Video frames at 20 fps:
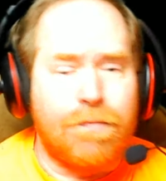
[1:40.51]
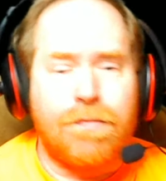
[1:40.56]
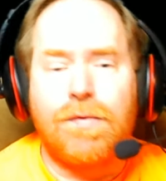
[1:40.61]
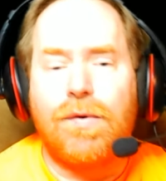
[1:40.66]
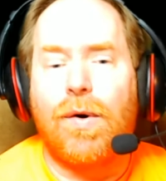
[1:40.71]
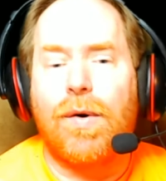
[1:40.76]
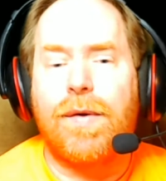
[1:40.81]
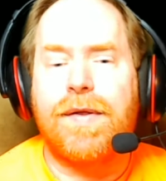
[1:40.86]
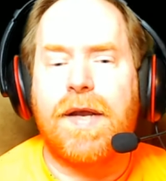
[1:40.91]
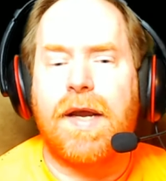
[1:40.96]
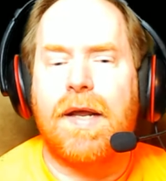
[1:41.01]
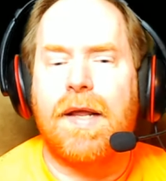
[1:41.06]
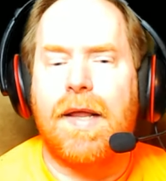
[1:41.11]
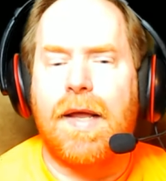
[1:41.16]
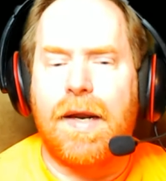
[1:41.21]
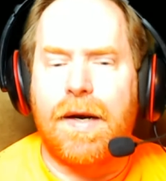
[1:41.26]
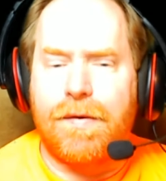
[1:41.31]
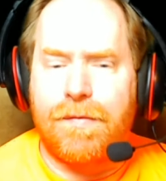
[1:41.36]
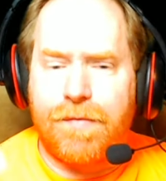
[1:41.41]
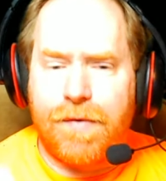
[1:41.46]
North
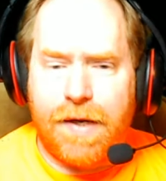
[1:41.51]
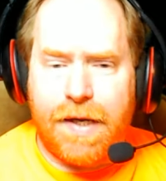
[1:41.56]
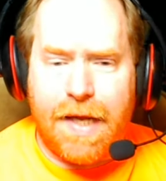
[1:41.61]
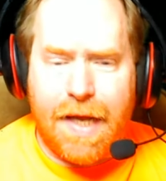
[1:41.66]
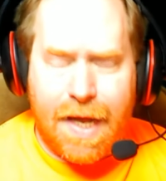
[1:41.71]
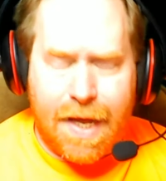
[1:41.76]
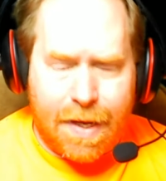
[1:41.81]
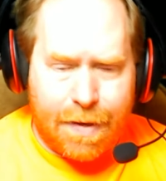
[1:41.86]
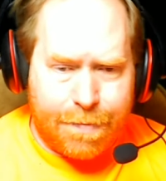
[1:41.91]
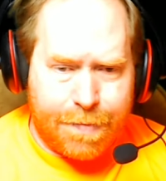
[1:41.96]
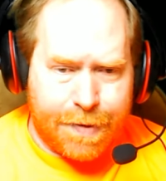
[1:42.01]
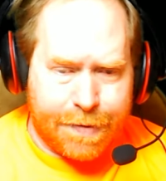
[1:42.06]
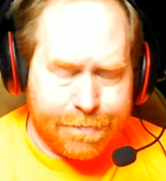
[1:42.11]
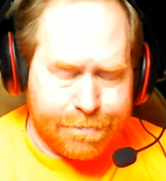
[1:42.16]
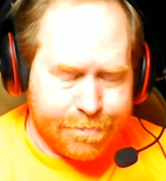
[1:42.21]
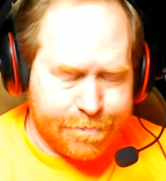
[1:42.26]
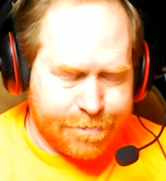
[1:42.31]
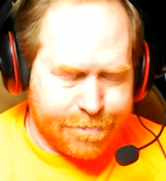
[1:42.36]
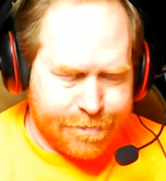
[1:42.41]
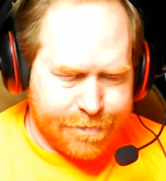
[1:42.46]
Carolina Rehab,
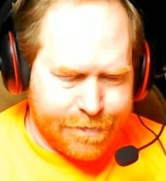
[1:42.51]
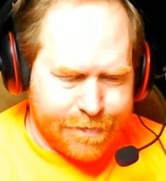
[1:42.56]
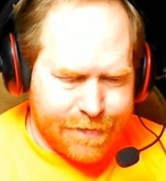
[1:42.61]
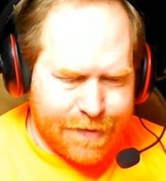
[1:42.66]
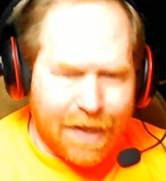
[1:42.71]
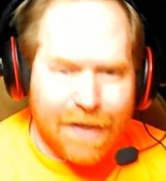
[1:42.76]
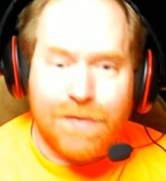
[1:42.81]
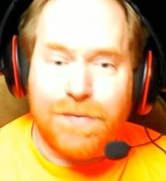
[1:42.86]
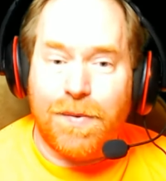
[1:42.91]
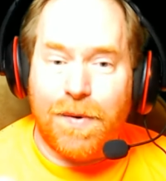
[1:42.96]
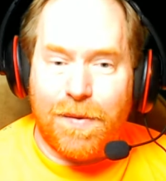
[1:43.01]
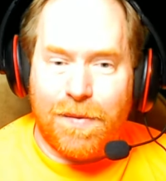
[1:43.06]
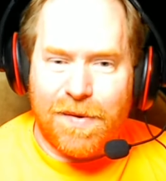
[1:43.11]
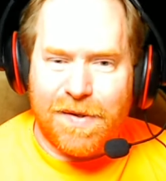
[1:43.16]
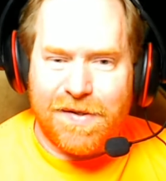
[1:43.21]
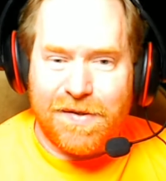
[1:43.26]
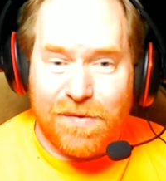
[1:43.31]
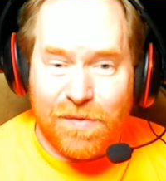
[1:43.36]
that's what it was.